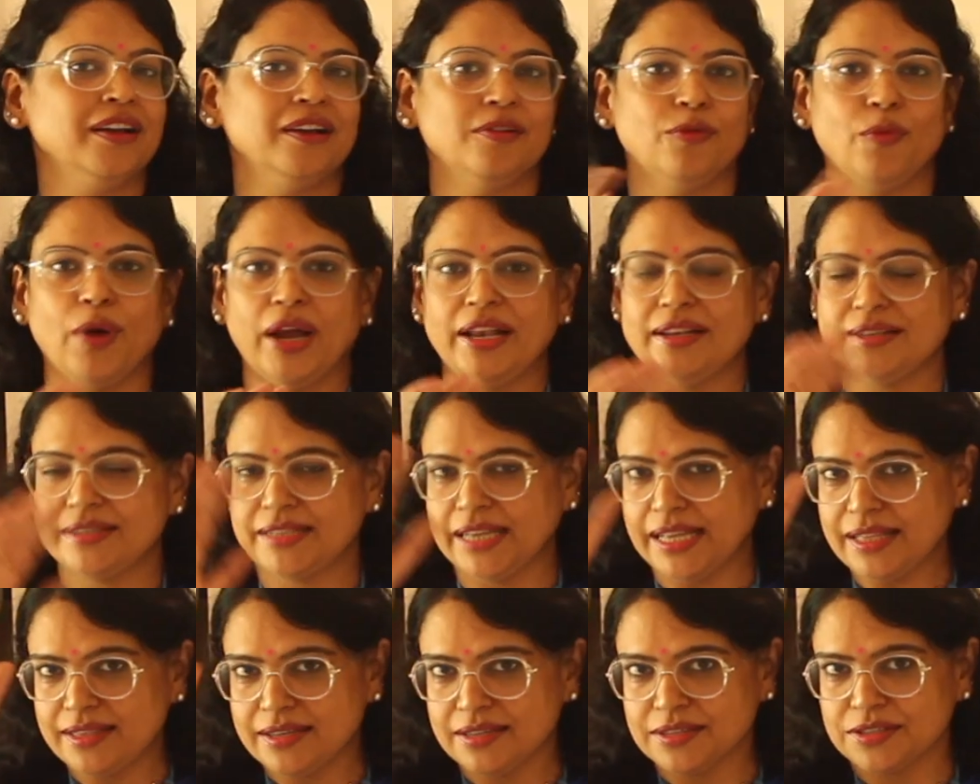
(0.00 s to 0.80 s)
While
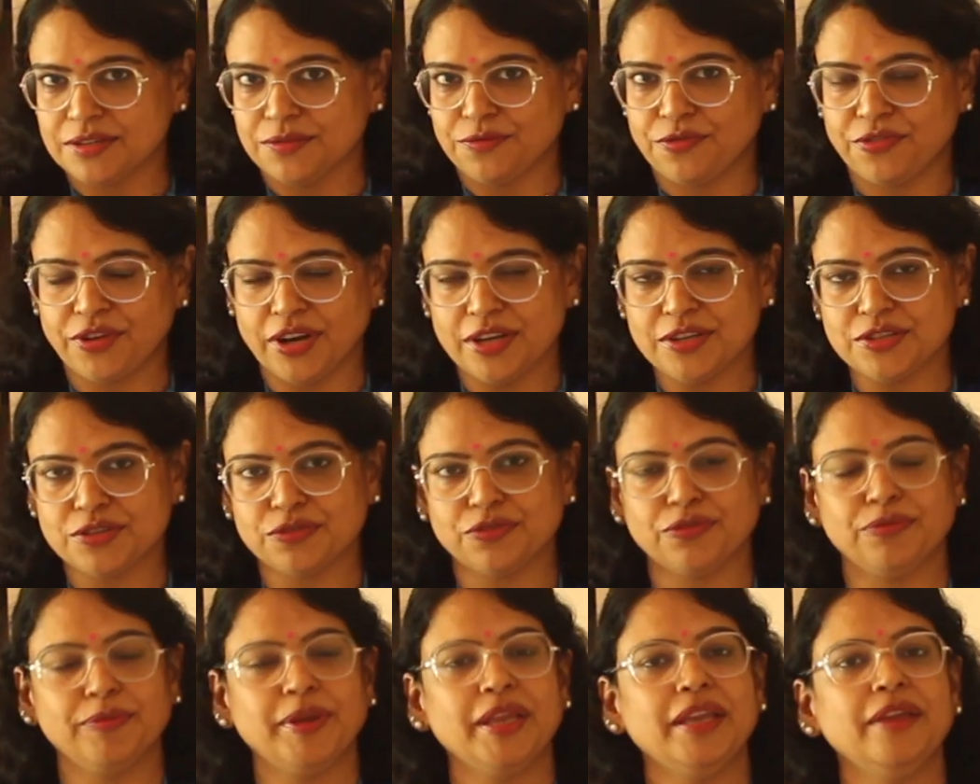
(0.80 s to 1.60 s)
death is in front
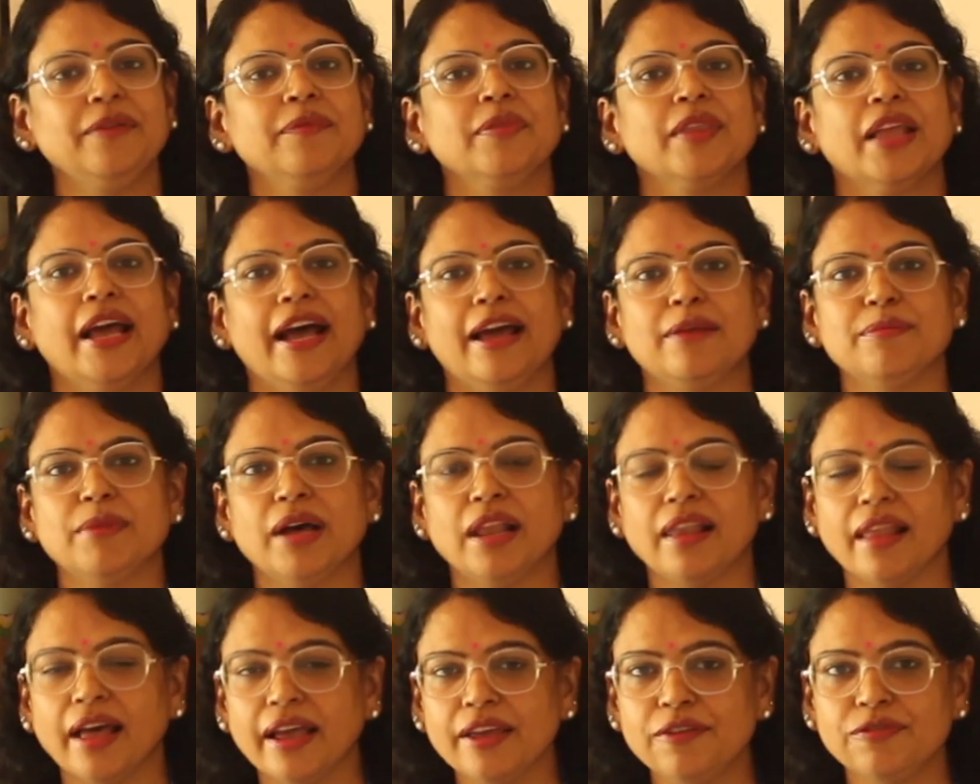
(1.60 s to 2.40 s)
of me and my
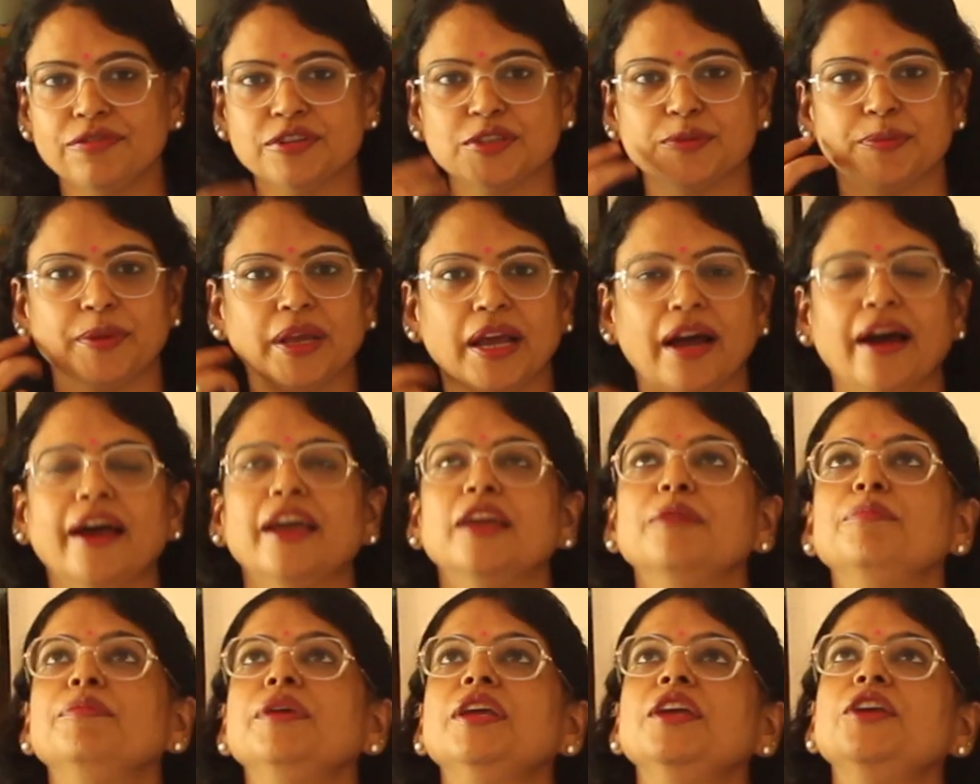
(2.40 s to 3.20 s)
life is
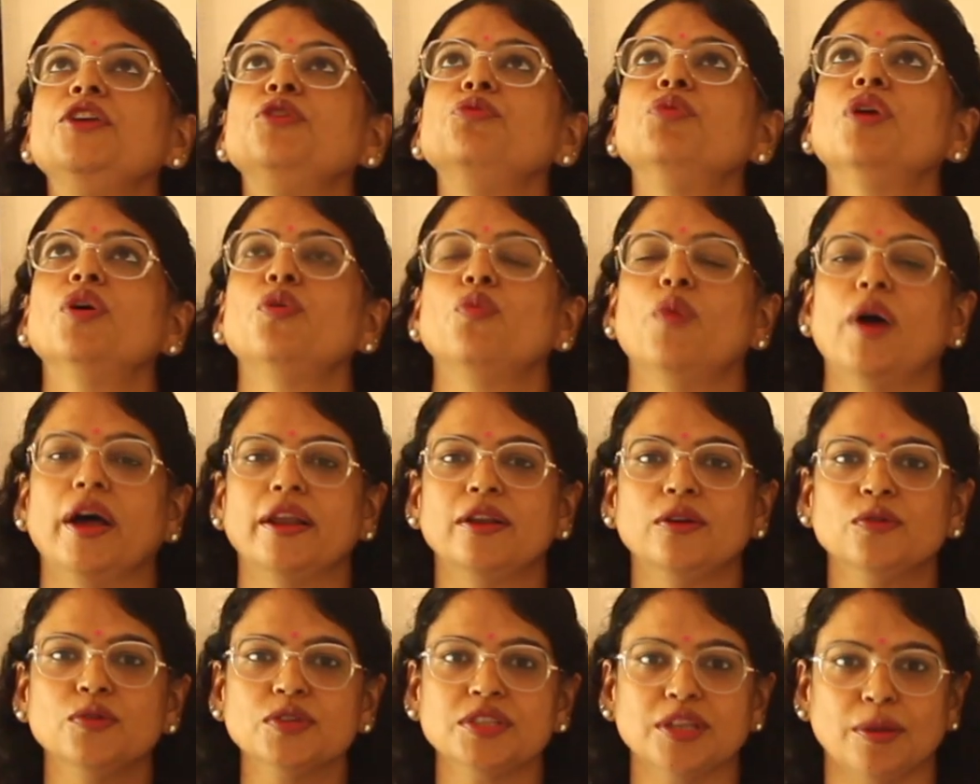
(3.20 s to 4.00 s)
behind me, you are
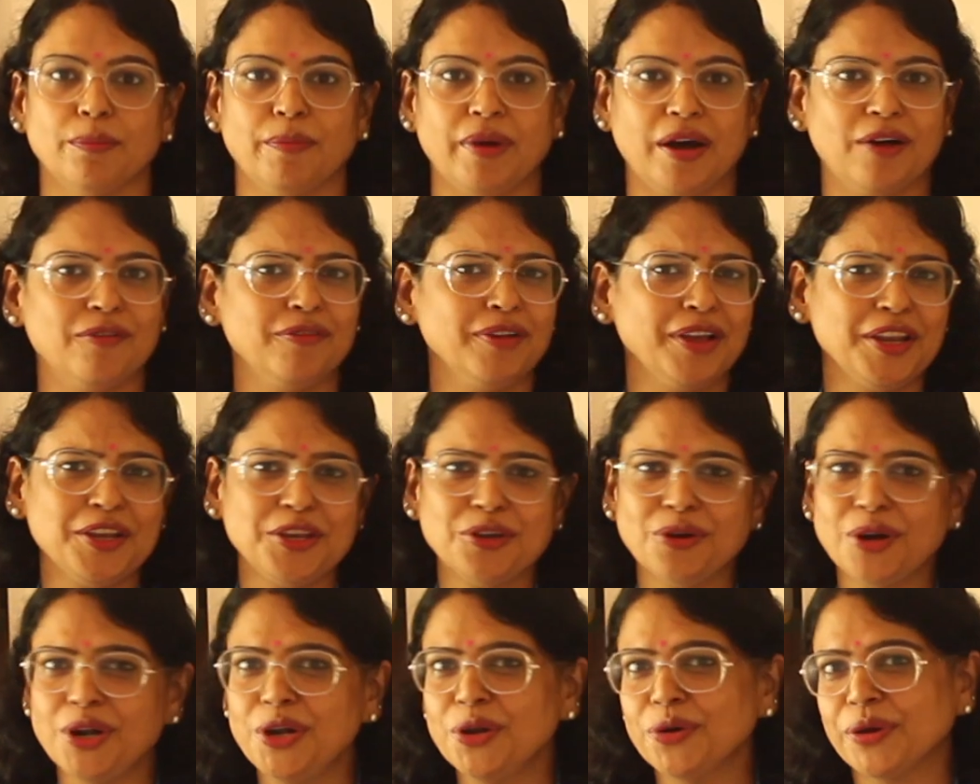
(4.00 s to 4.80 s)
one who's above, and
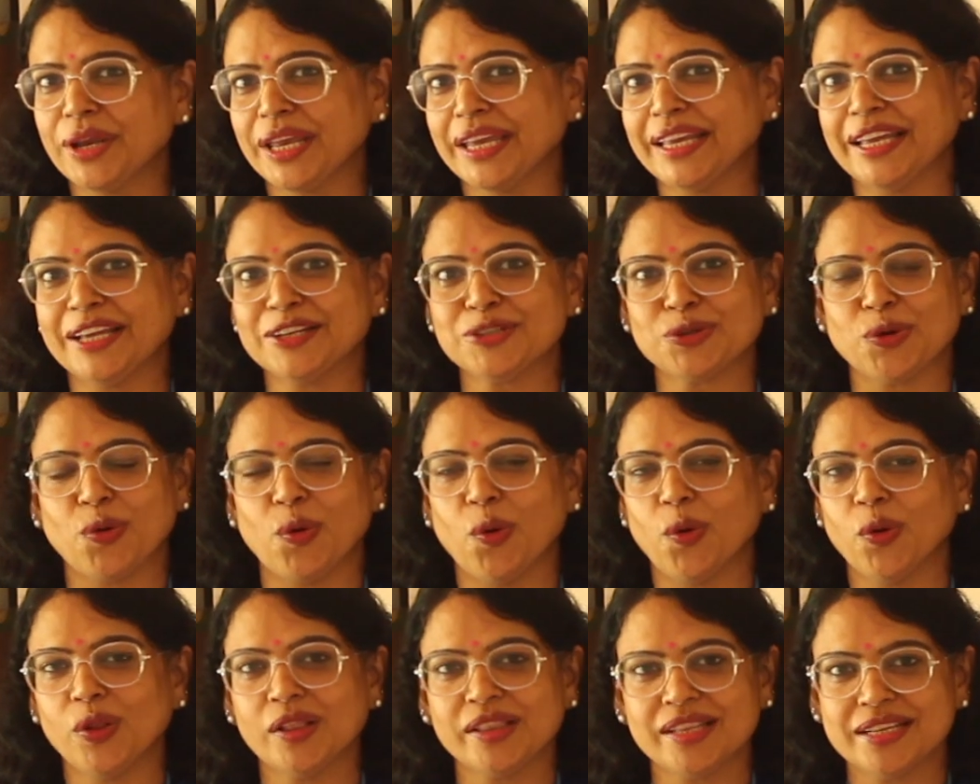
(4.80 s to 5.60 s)
you're looking at
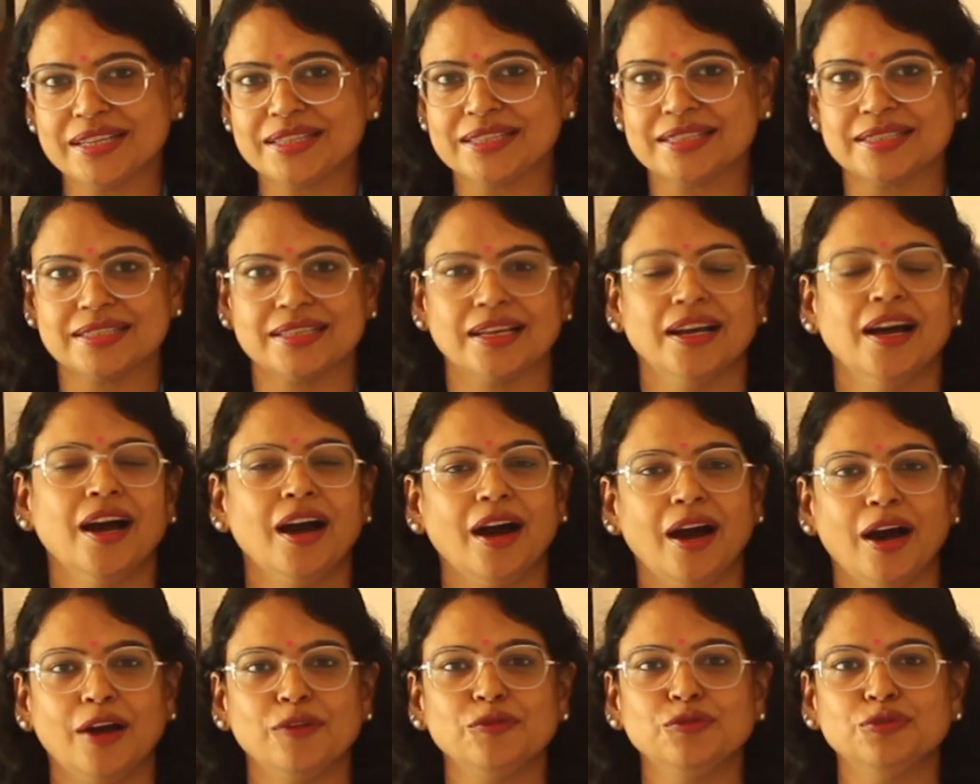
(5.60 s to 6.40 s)
all this
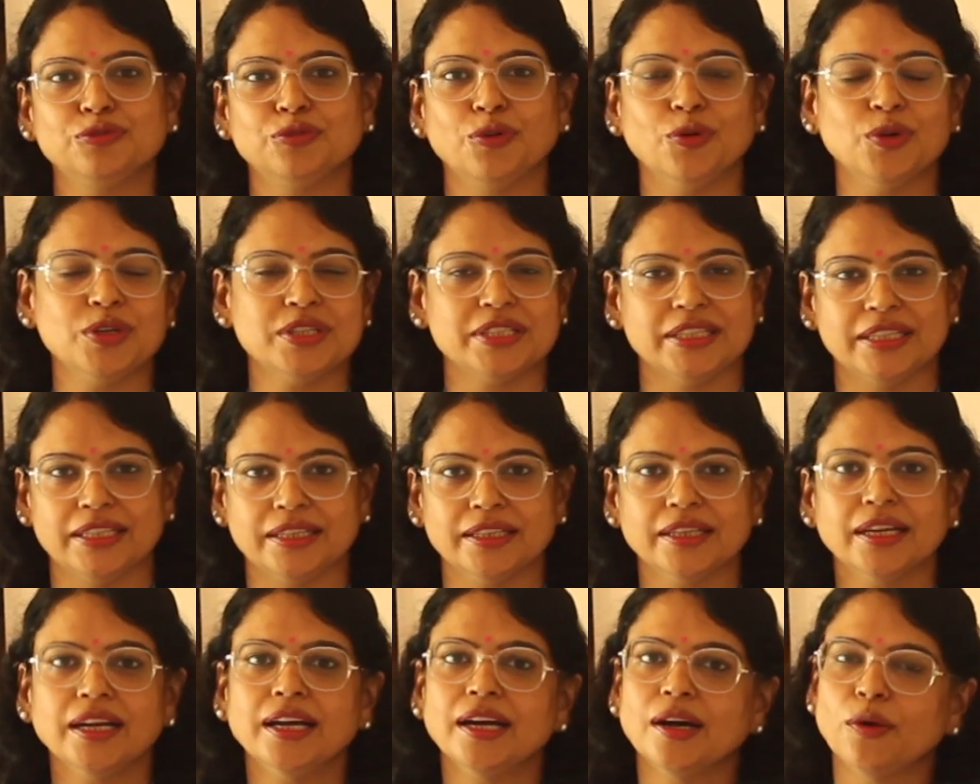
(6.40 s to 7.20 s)

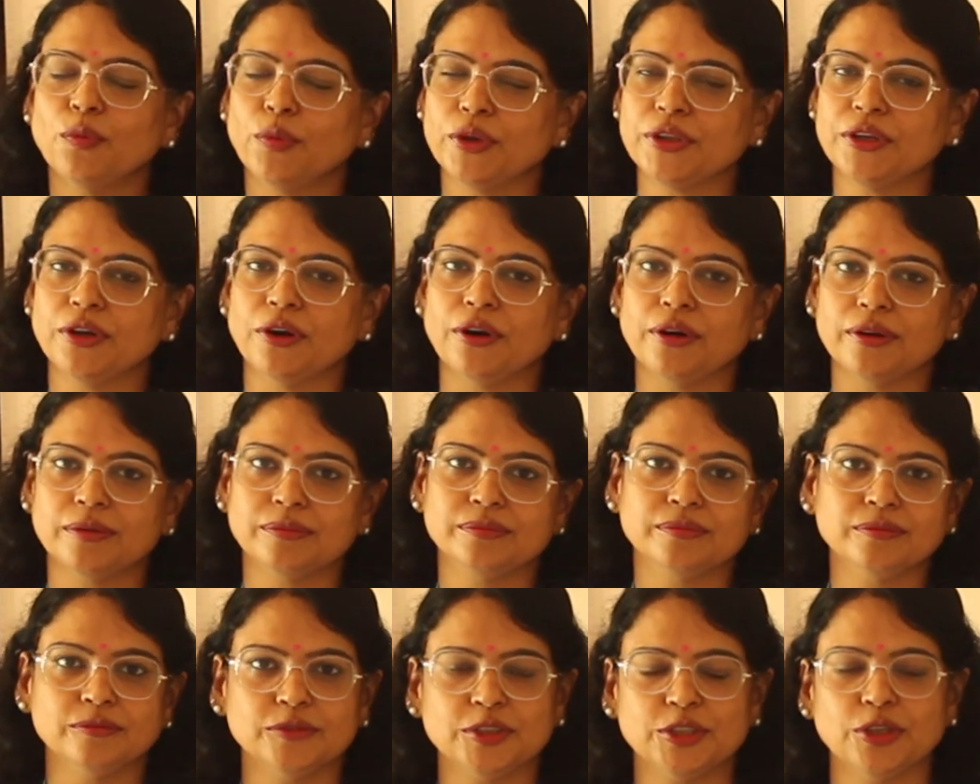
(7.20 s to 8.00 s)
unfolding with
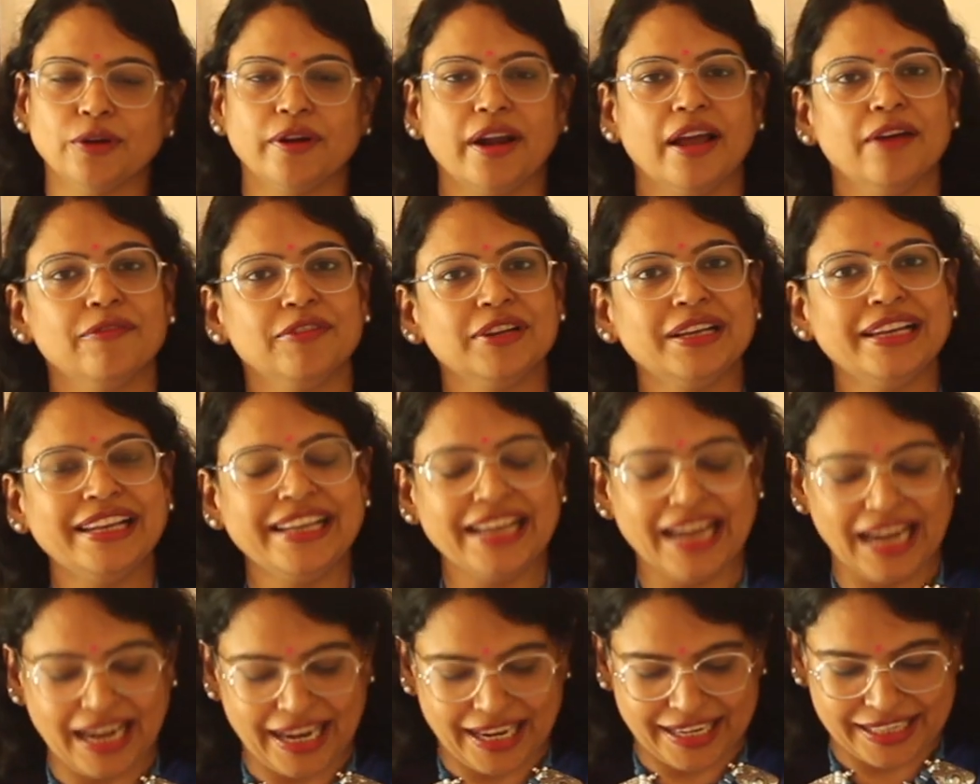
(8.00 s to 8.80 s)
your
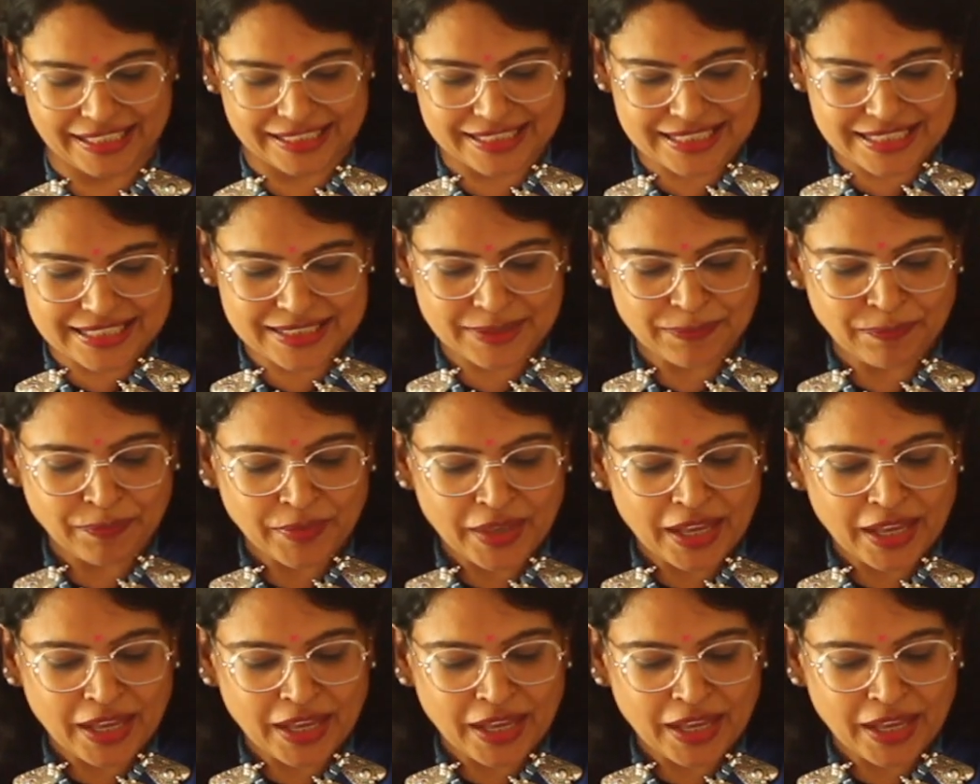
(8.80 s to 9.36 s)
heavenly eyes.